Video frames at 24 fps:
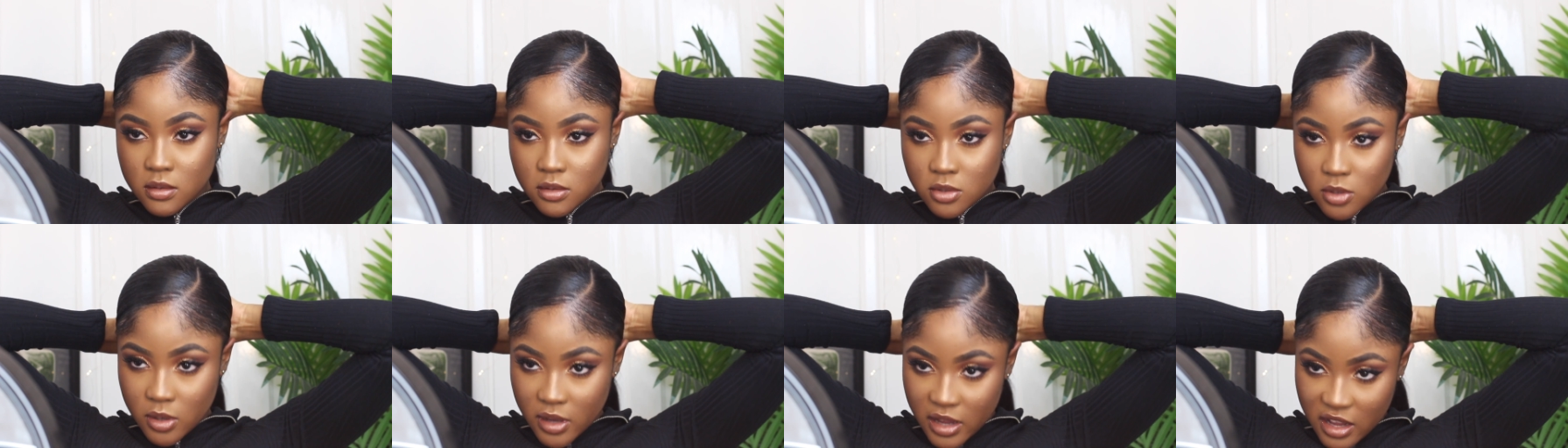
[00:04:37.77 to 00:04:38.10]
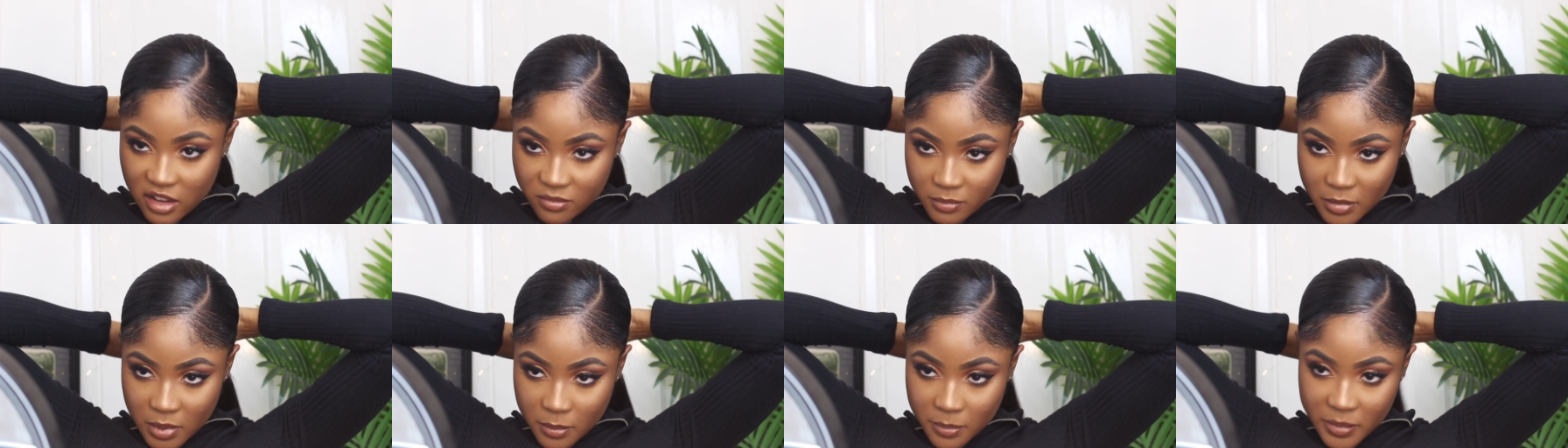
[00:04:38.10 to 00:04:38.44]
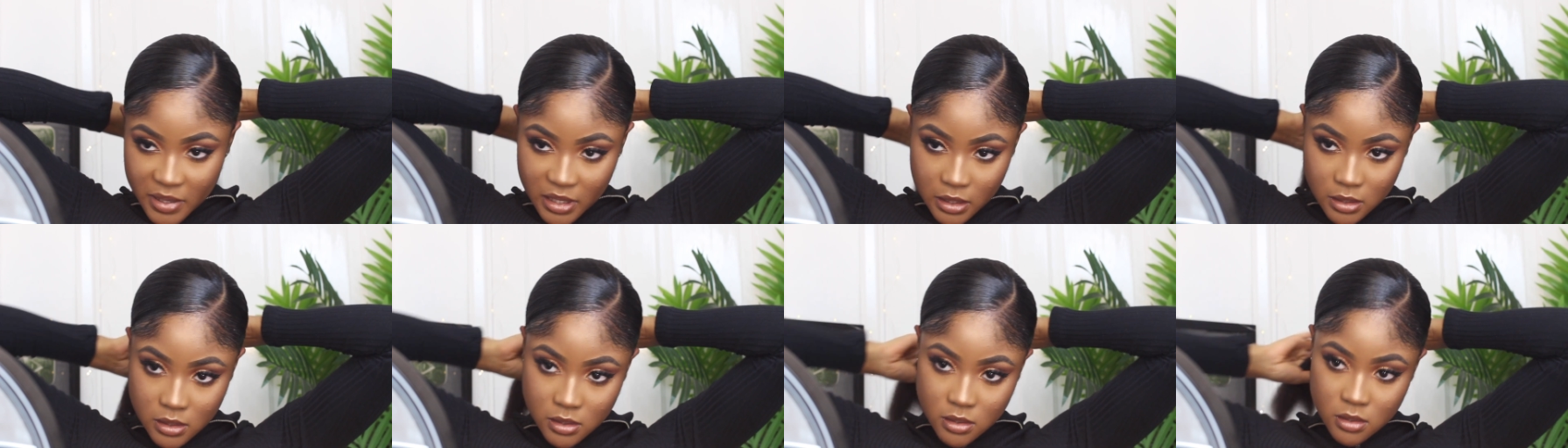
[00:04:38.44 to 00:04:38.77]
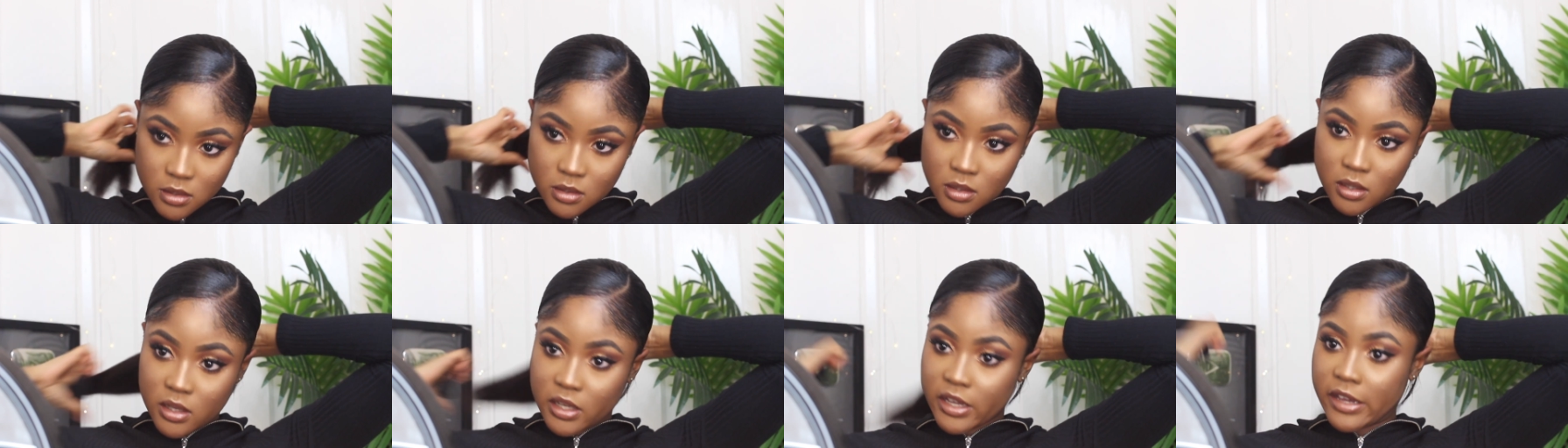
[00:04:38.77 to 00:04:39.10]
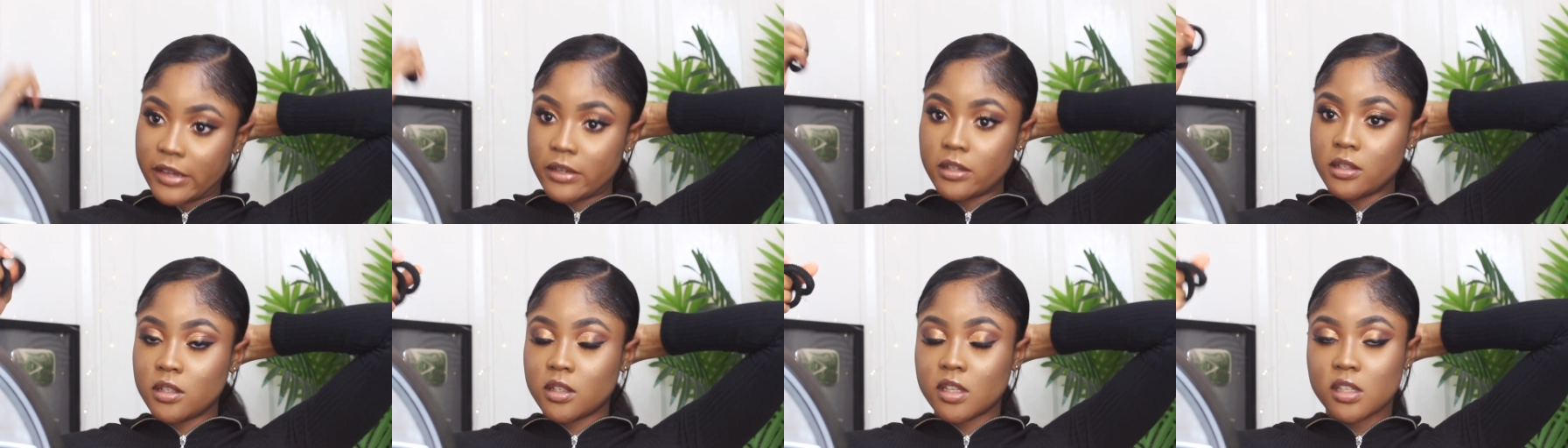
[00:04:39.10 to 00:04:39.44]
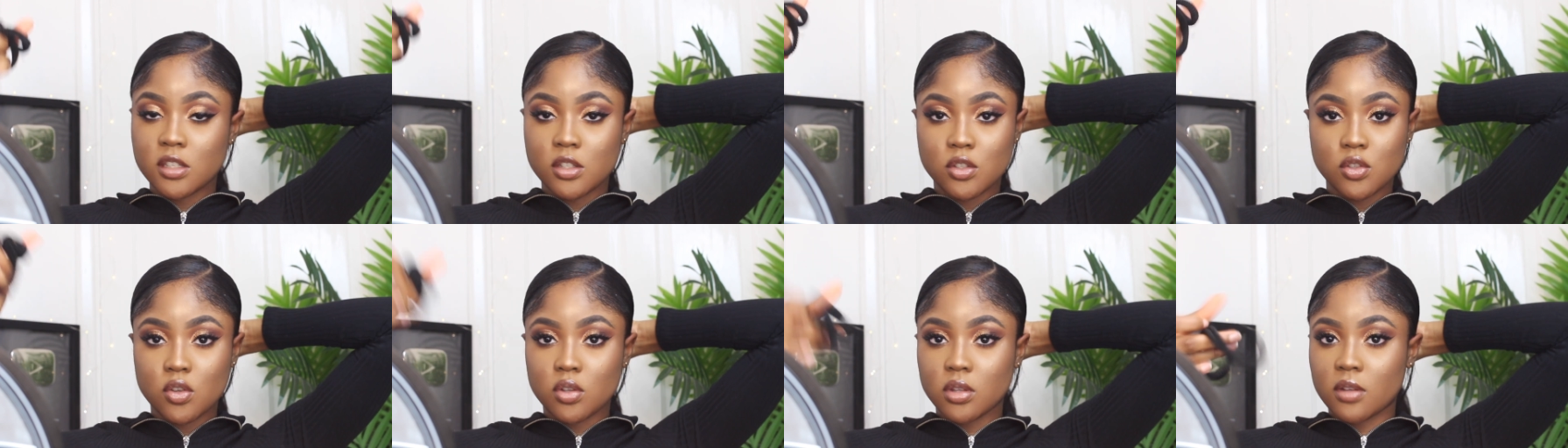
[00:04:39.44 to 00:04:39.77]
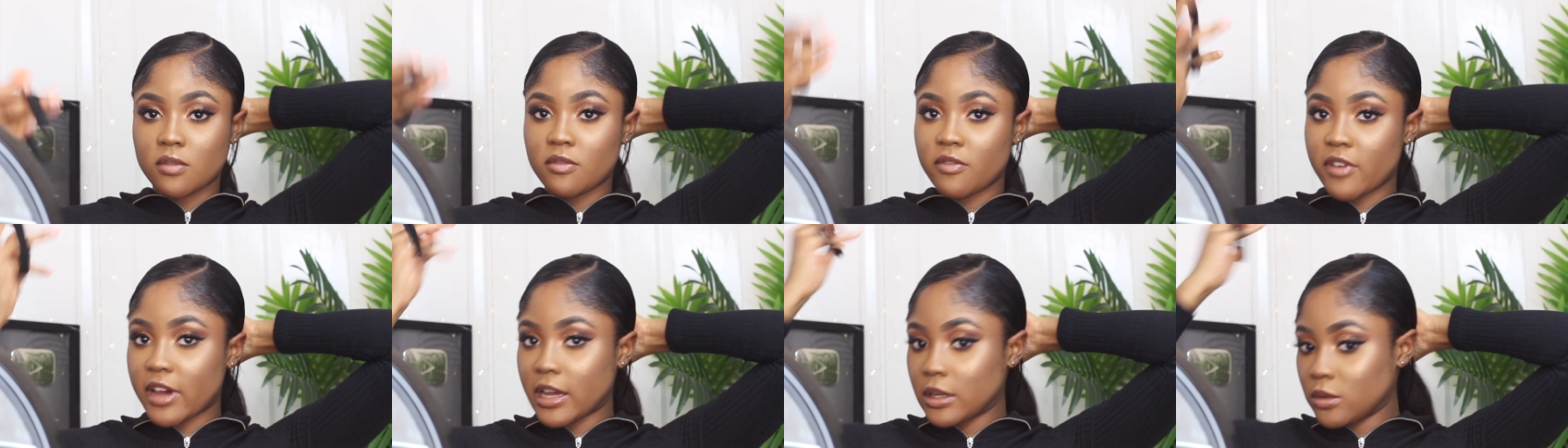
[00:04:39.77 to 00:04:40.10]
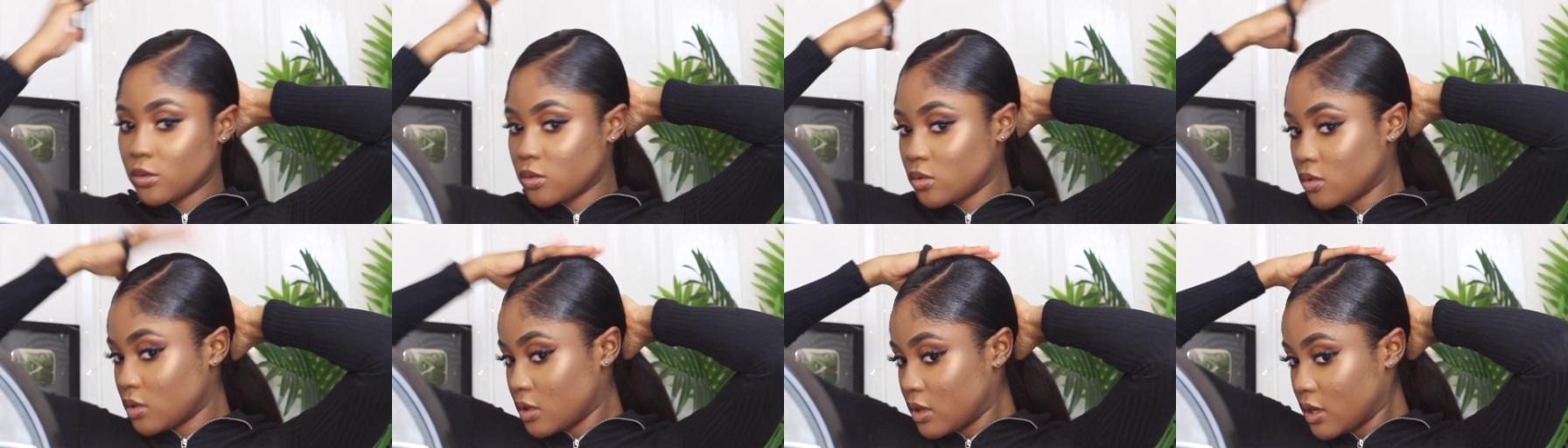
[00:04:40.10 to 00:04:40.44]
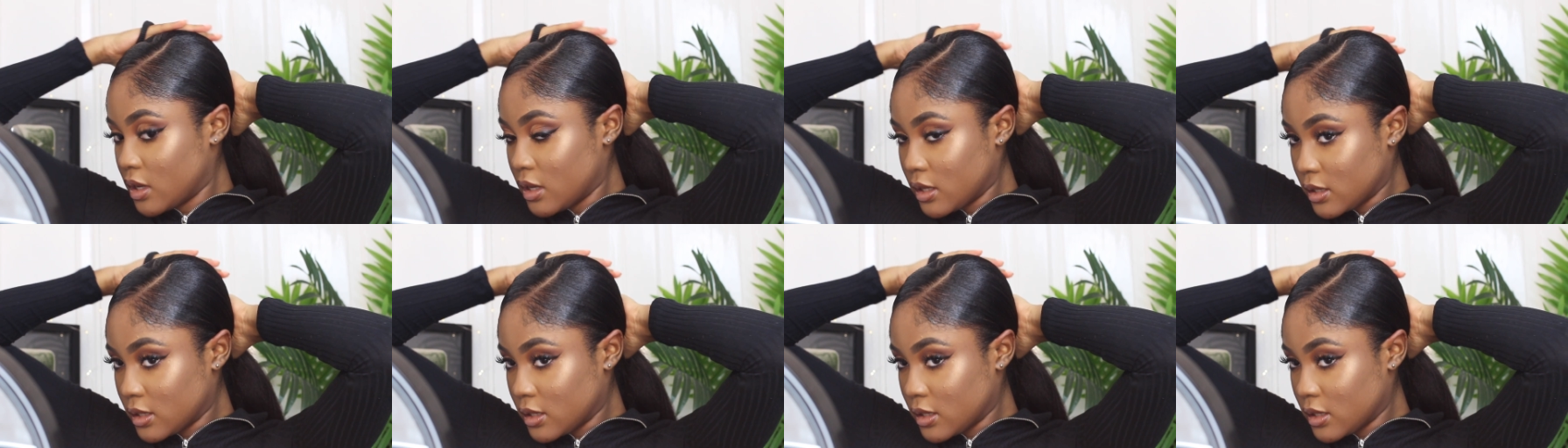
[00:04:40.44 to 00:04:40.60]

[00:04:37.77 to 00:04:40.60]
so I have my base again this is not the final